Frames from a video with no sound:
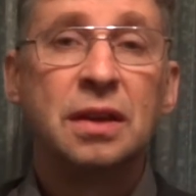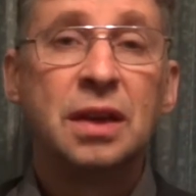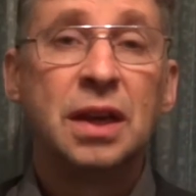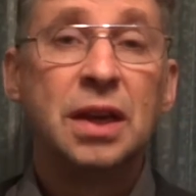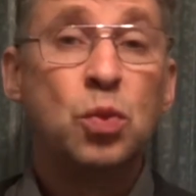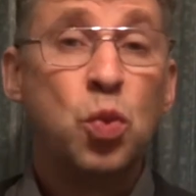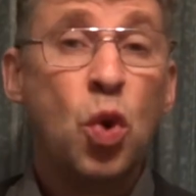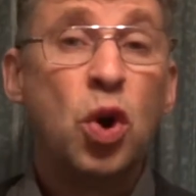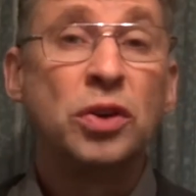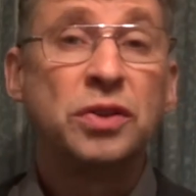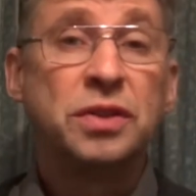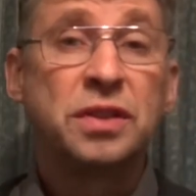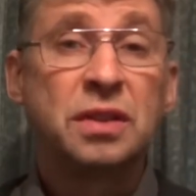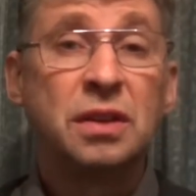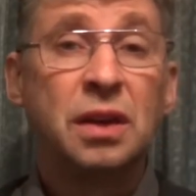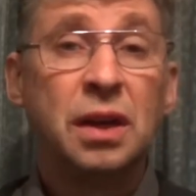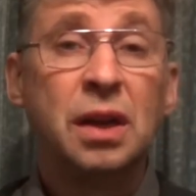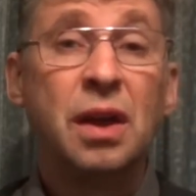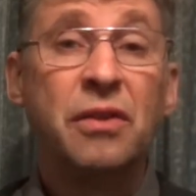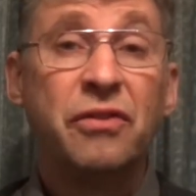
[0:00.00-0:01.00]
he
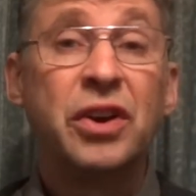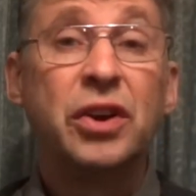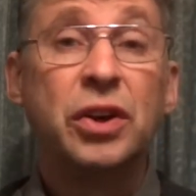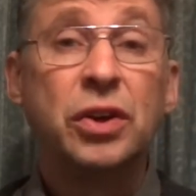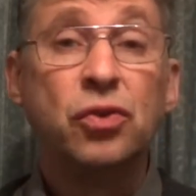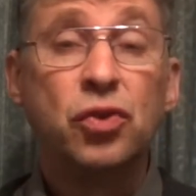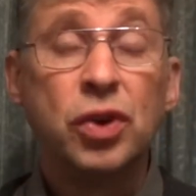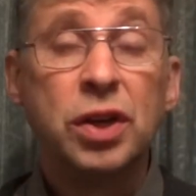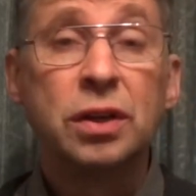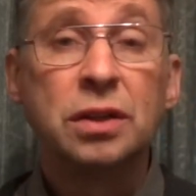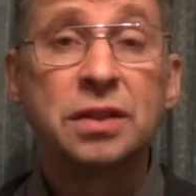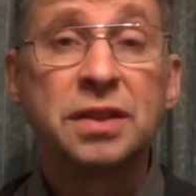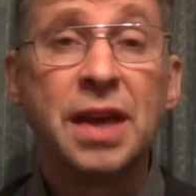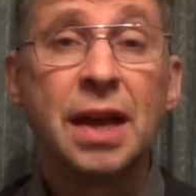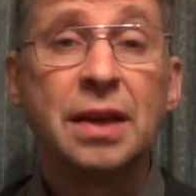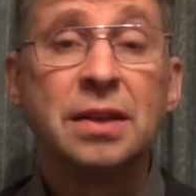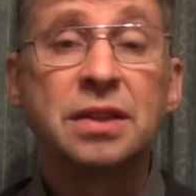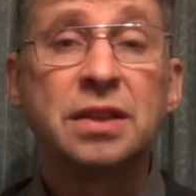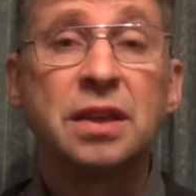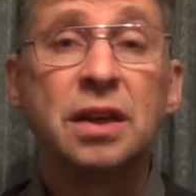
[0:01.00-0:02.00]
was, in a very real
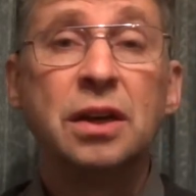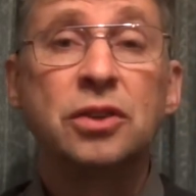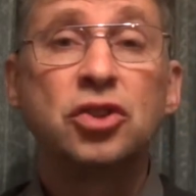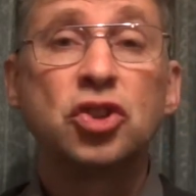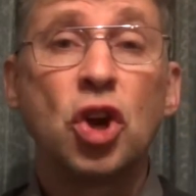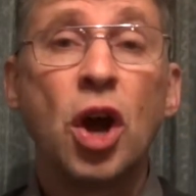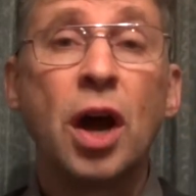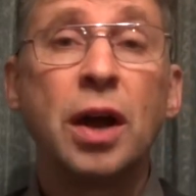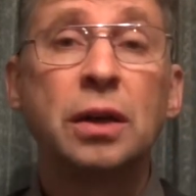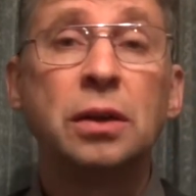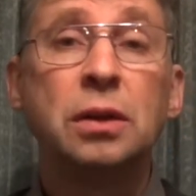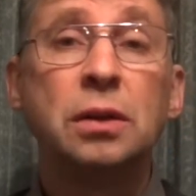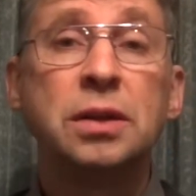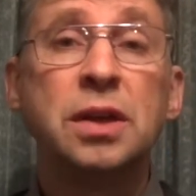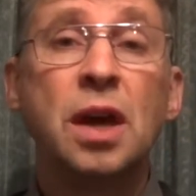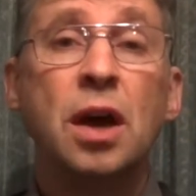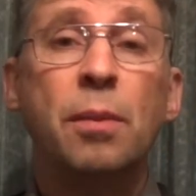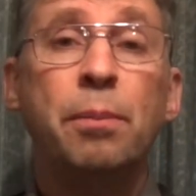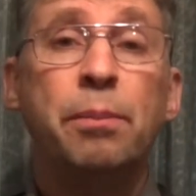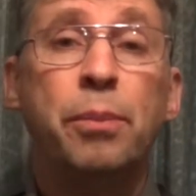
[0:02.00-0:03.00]
sense, a child
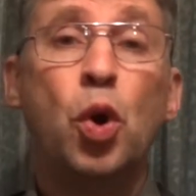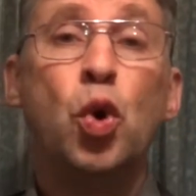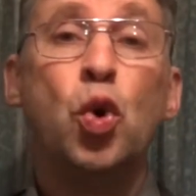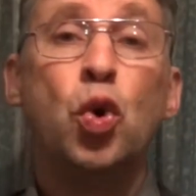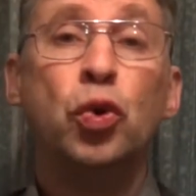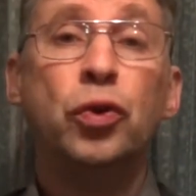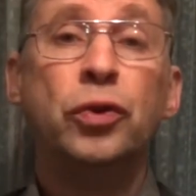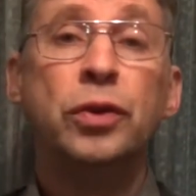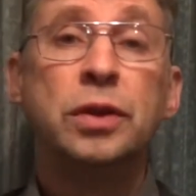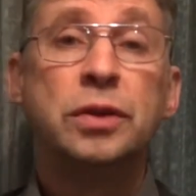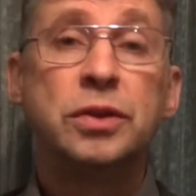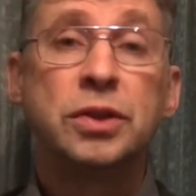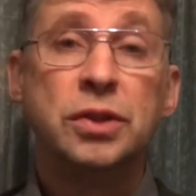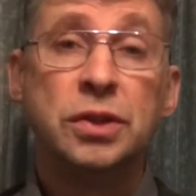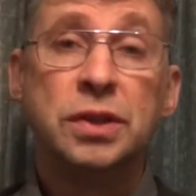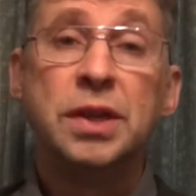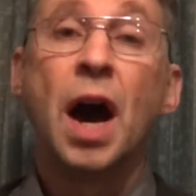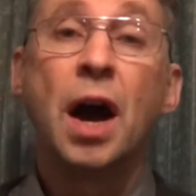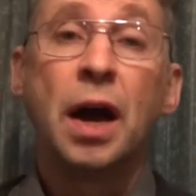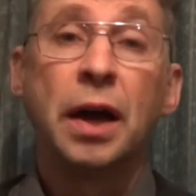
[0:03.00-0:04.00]
born to
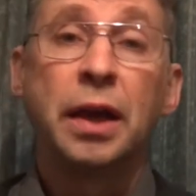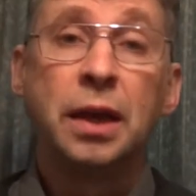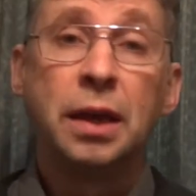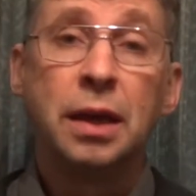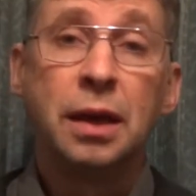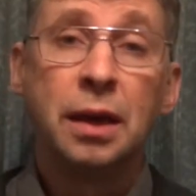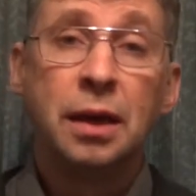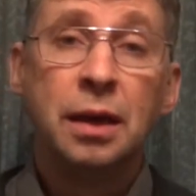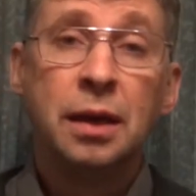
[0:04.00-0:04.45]
die.